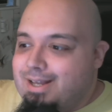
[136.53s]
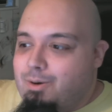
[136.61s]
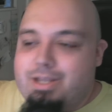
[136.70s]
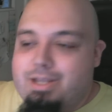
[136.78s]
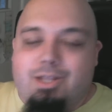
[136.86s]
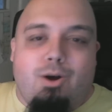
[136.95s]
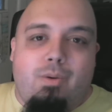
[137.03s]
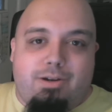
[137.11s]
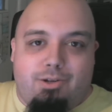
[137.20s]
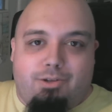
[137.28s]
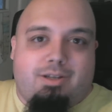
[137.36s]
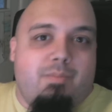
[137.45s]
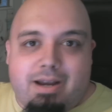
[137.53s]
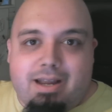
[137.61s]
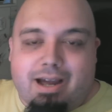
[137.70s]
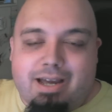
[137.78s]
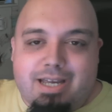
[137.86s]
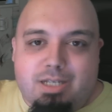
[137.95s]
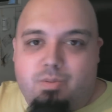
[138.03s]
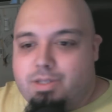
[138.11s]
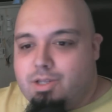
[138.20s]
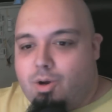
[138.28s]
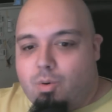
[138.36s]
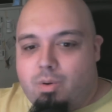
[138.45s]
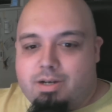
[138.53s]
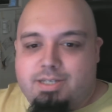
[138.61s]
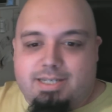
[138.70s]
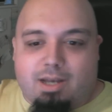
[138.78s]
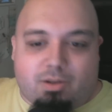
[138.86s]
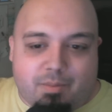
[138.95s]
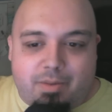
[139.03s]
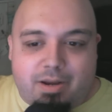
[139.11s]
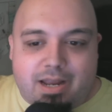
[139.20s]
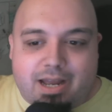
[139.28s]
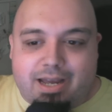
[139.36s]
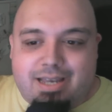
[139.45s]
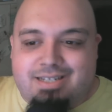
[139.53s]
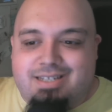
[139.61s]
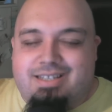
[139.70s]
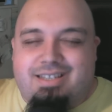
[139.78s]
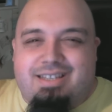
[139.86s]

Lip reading: We know where North America is, we know where South America is.